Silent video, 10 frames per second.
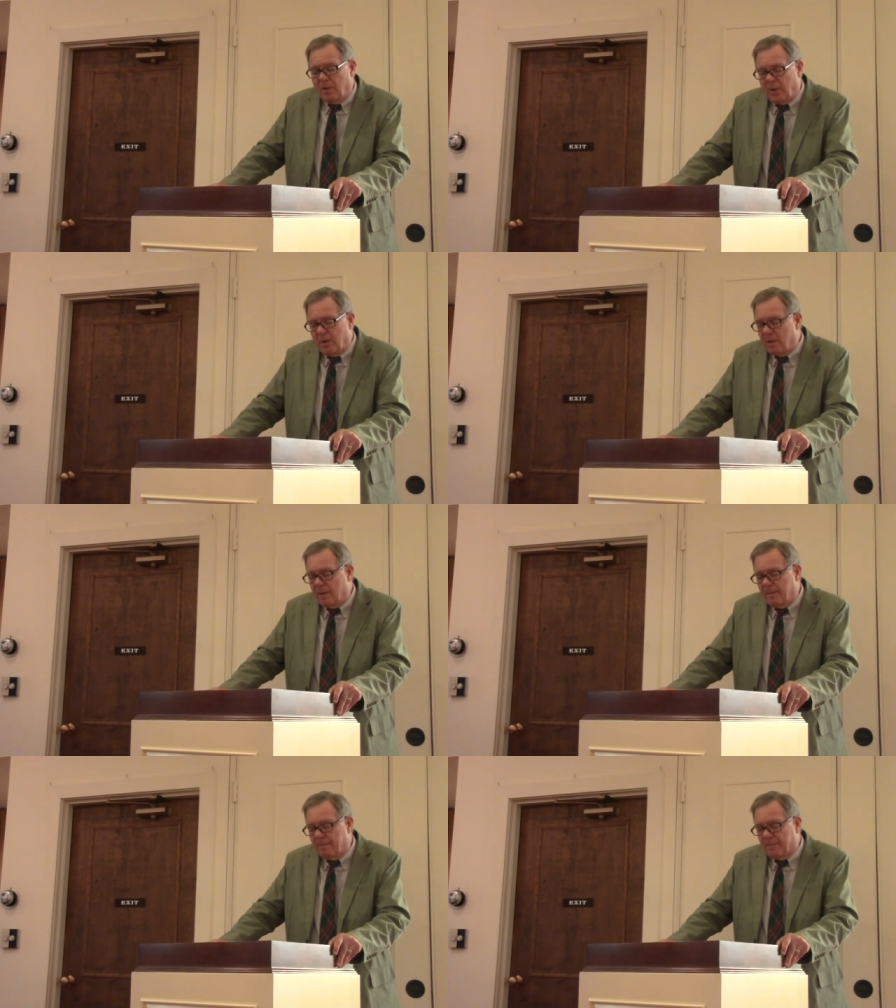
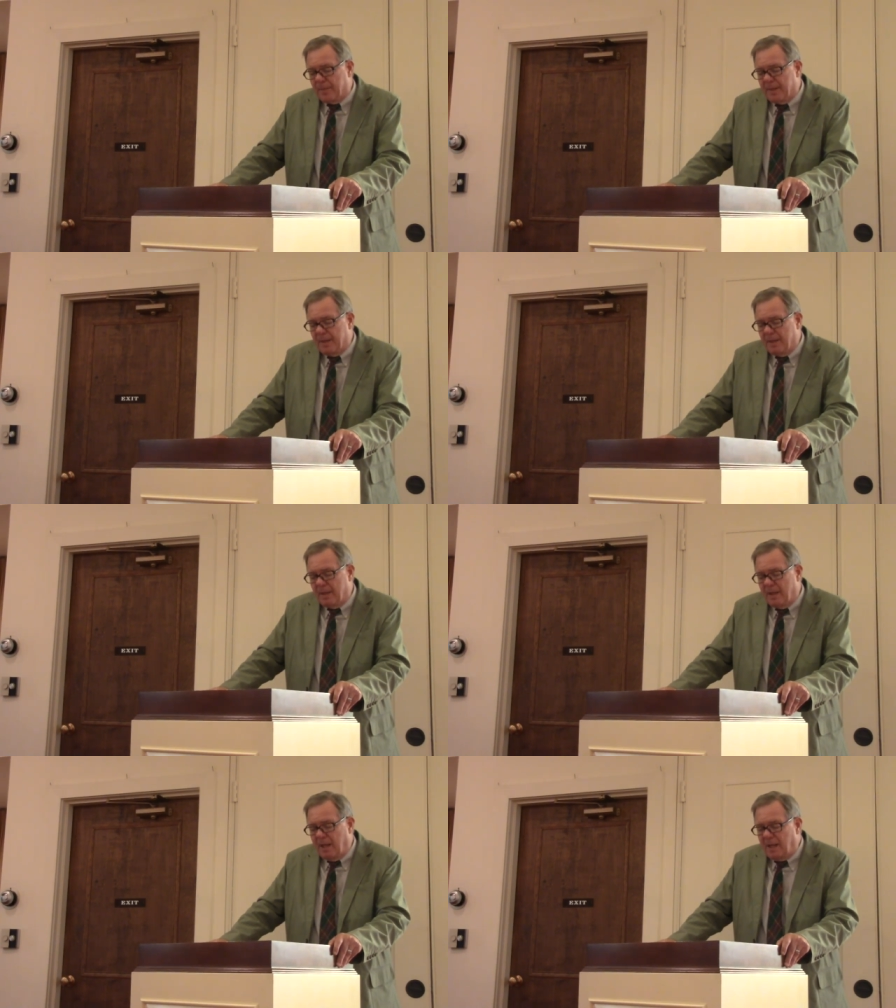Third,
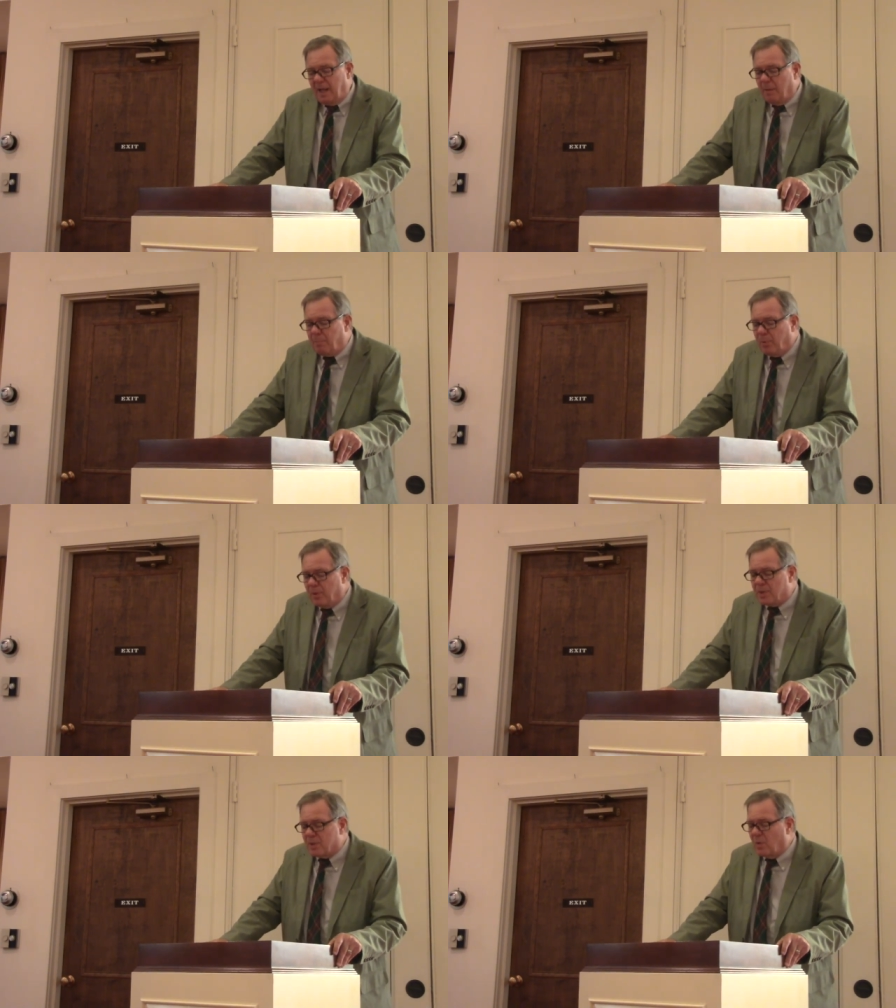I think it
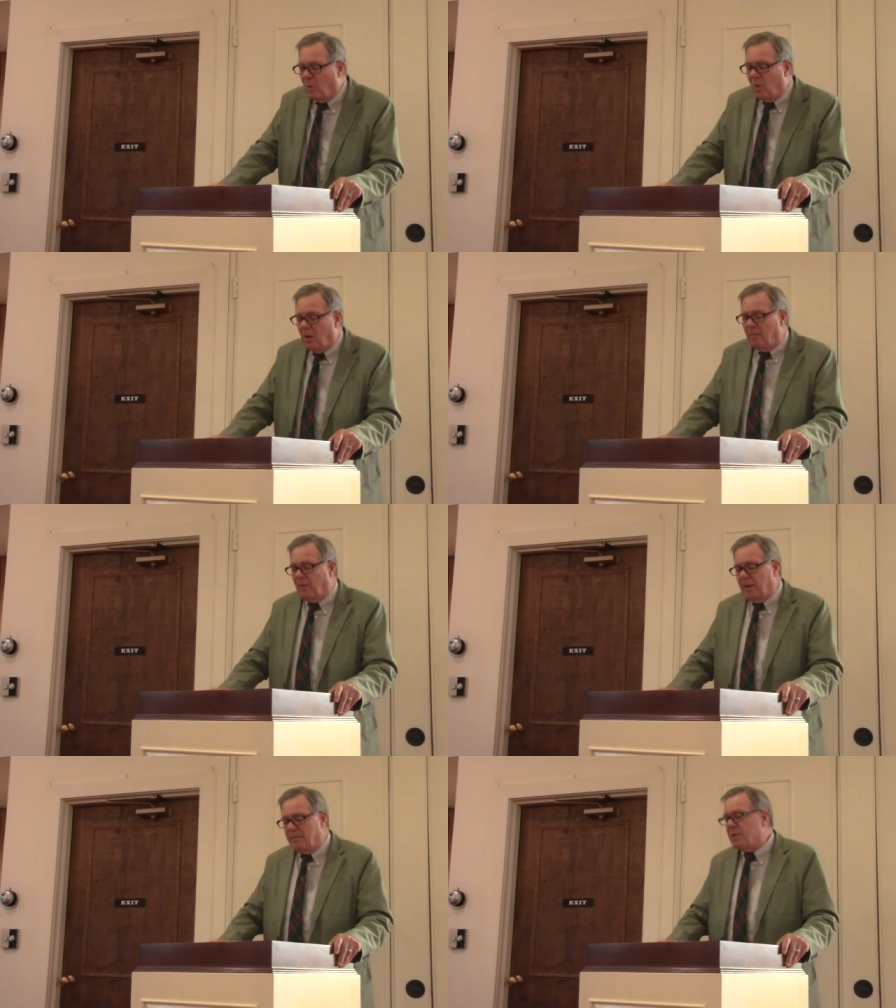puts all of
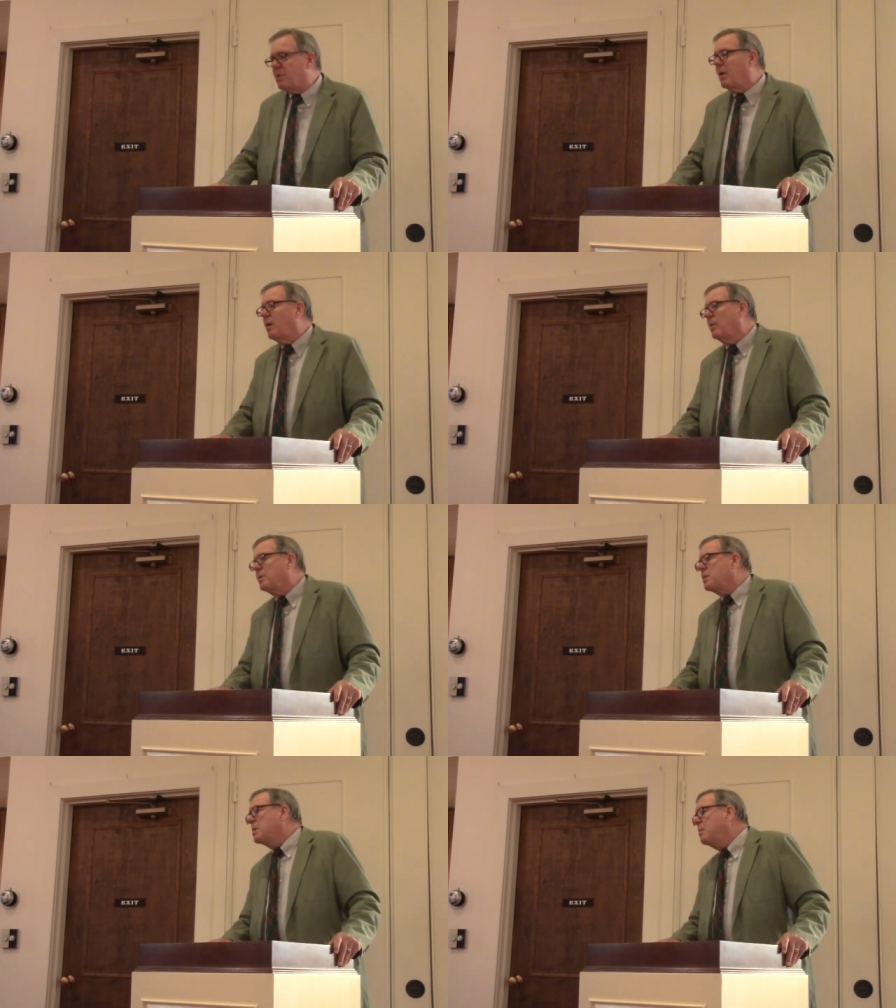life's
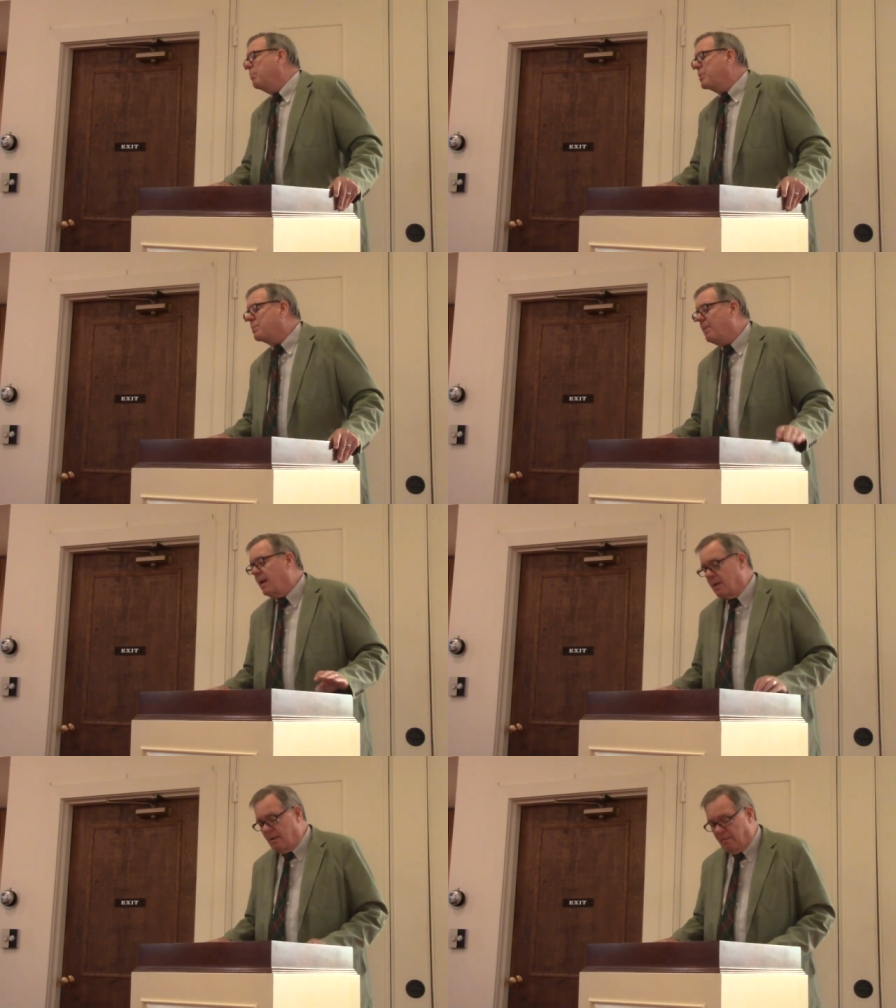struggles in
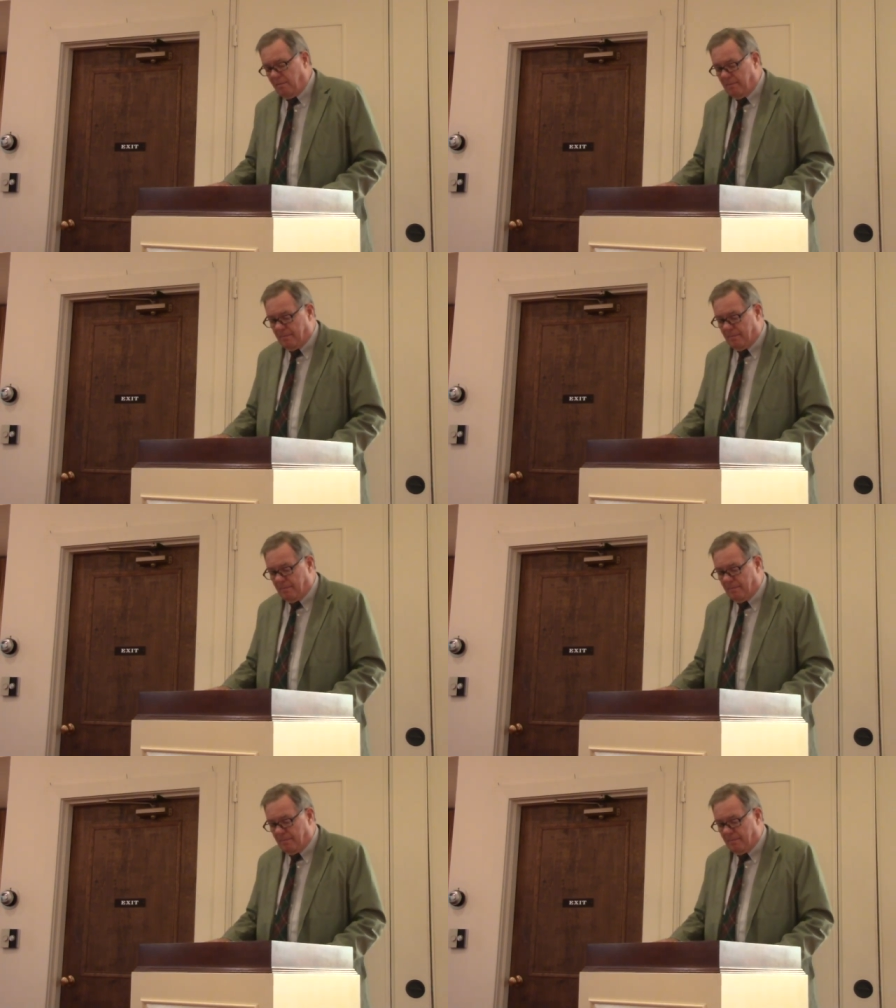perspective.